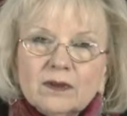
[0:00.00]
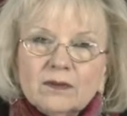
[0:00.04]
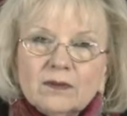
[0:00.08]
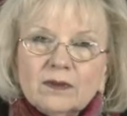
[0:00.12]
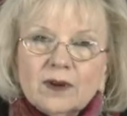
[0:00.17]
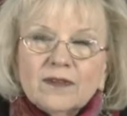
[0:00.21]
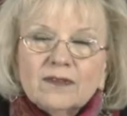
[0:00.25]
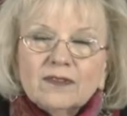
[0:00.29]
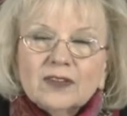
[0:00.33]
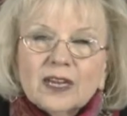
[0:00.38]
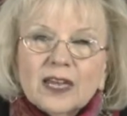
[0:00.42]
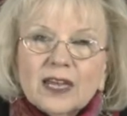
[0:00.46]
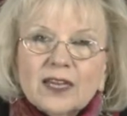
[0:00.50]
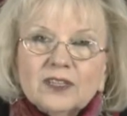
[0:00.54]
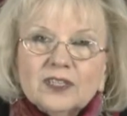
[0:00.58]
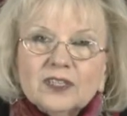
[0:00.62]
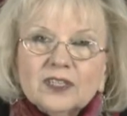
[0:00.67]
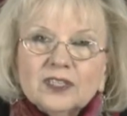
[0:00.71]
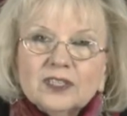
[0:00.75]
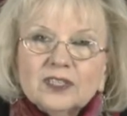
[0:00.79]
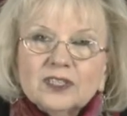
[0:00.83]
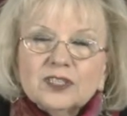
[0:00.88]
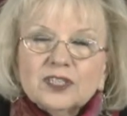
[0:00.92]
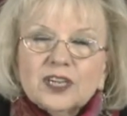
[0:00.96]

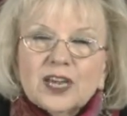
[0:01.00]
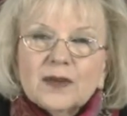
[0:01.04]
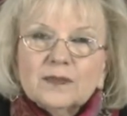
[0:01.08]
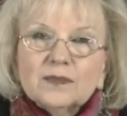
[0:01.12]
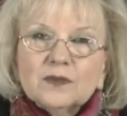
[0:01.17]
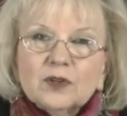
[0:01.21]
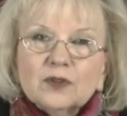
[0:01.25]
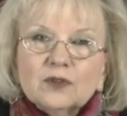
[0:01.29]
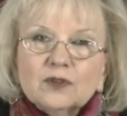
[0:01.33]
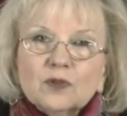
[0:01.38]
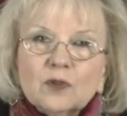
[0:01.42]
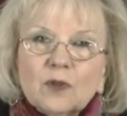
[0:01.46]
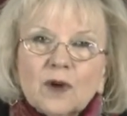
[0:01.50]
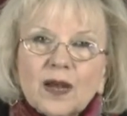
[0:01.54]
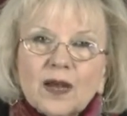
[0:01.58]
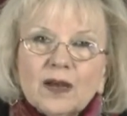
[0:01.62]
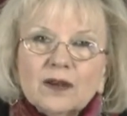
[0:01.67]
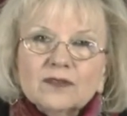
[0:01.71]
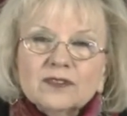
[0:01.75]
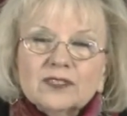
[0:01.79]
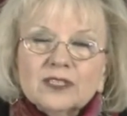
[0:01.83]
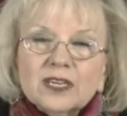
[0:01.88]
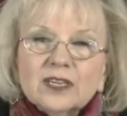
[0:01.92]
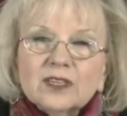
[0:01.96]
Revelations chapter
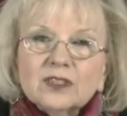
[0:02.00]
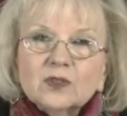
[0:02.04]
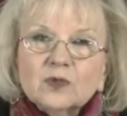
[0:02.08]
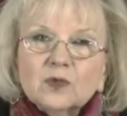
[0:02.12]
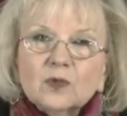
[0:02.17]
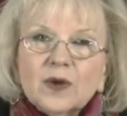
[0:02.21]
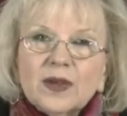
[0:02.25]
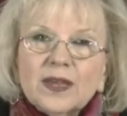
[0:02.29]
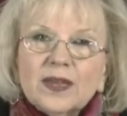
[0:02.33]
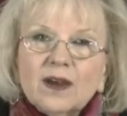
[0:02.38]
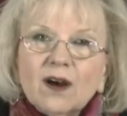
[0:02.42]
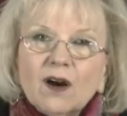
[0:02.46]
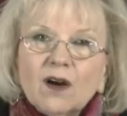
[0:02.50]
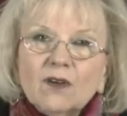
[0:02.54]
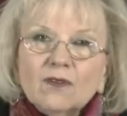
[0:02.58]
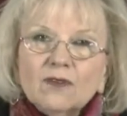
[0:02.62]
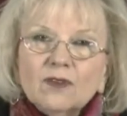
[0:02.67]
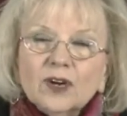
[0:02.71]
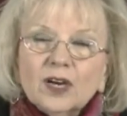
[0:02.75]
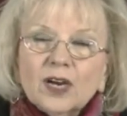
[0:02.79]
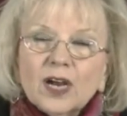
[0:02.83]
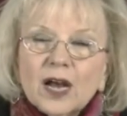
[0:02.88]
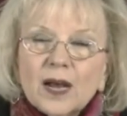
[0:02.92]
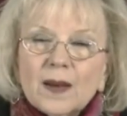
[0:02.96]
12 says, we
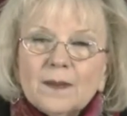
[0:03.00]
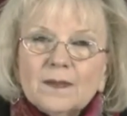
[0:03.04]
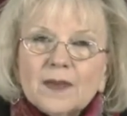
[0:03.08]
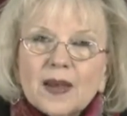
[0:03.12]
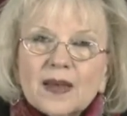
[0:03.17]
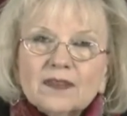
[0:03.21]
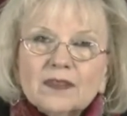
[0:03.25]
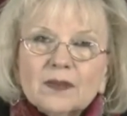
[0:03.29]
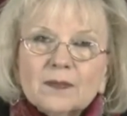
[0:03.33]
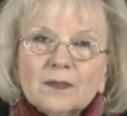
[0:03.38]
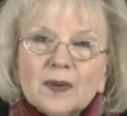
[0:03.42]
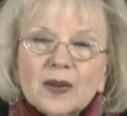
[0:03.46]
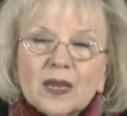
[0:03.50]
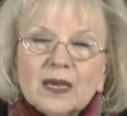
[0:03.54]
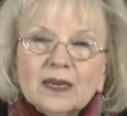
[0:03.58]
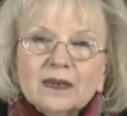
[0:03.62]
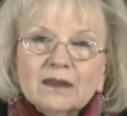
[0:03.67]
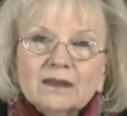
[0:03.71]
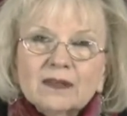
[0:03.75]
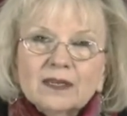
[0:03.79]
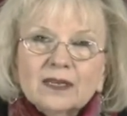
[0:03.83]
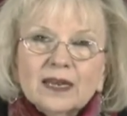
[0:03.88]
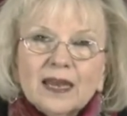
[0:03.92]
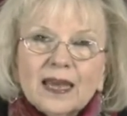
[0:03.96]
overcome by the
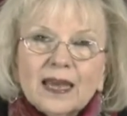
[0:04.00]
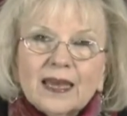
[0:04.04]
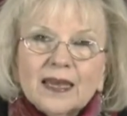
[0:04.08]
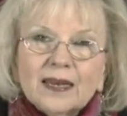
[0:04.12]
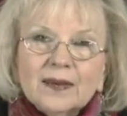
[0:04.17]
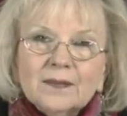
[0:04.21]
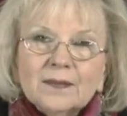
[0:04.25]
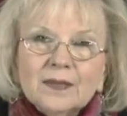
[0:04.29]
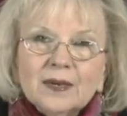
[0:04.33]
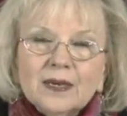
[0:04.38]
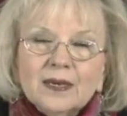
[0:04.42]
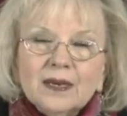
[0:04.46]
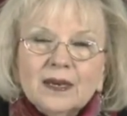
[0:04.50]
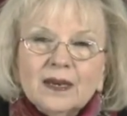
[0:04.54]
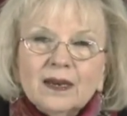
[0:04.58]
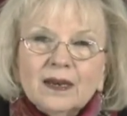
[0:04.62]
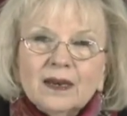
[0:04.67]
blood of the Lamb